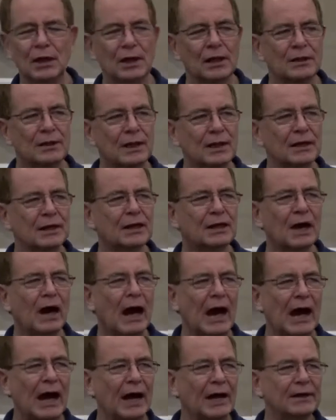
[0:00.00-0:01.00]
that
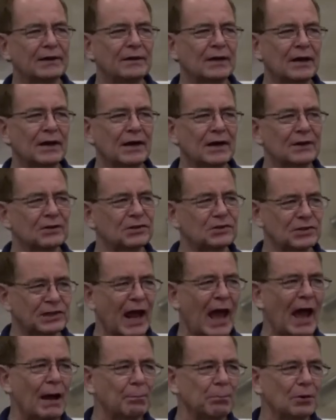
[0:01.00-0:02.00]
God
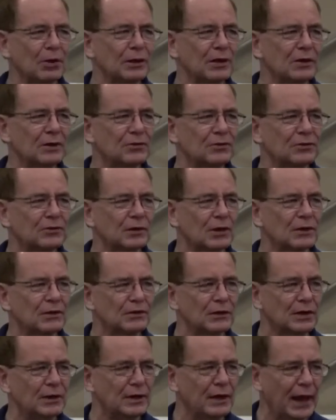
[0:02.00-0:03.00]
established
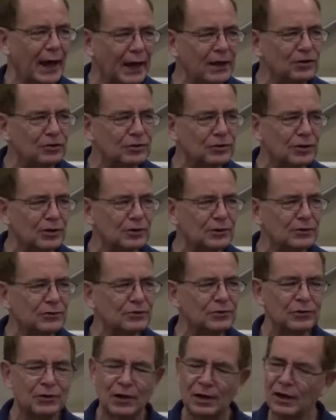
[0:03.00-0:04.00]
the
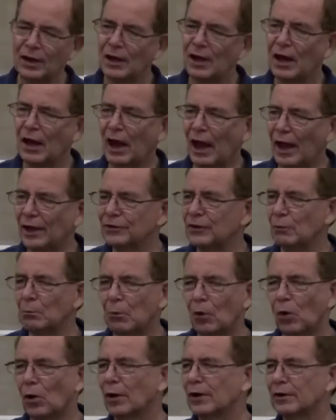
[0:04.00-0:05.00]
nations and the
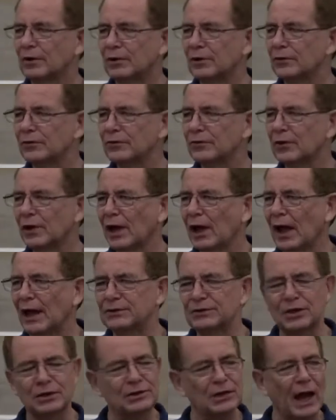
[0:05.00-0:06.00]
borders
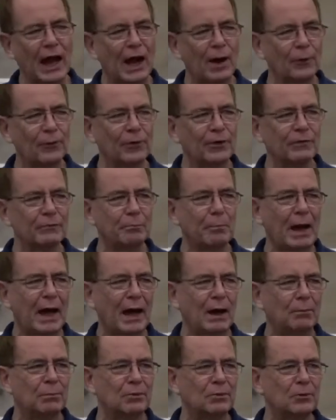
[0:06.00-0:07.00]
at the Tower of
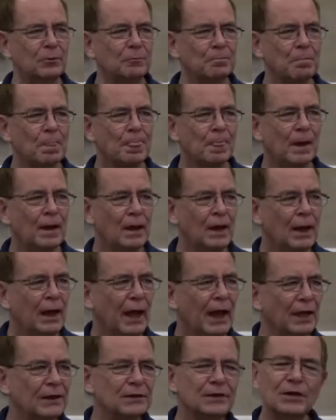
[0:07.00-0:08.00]
Babel.
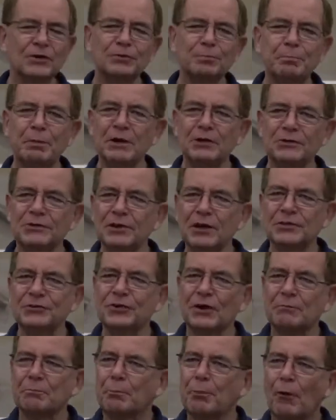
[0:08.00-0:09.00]
And this business
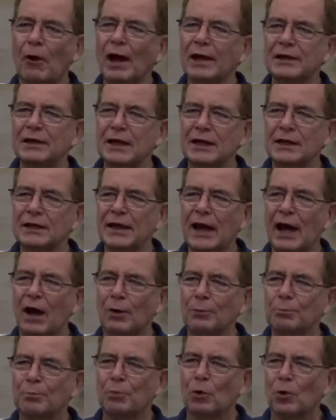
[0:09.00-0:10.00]
of breaking
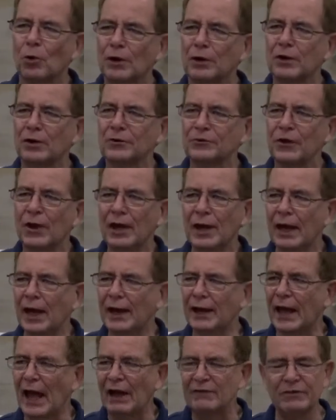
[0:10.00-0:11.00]
down borders
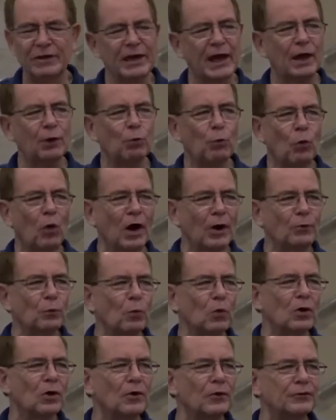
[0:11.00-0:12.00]
and having a
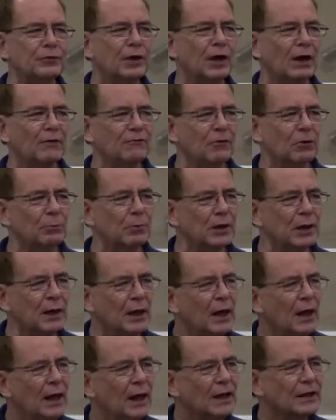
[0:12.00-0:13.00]
one-world government,
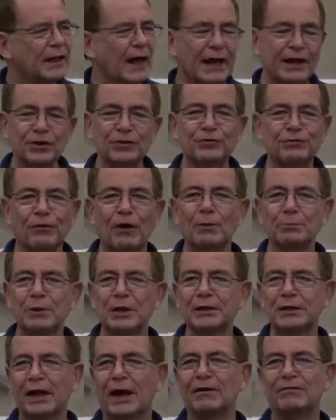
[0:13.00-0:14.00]
that is from
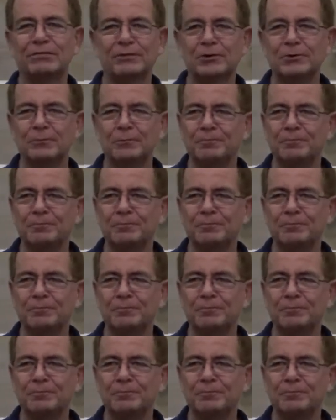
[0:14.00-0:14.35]
the devil.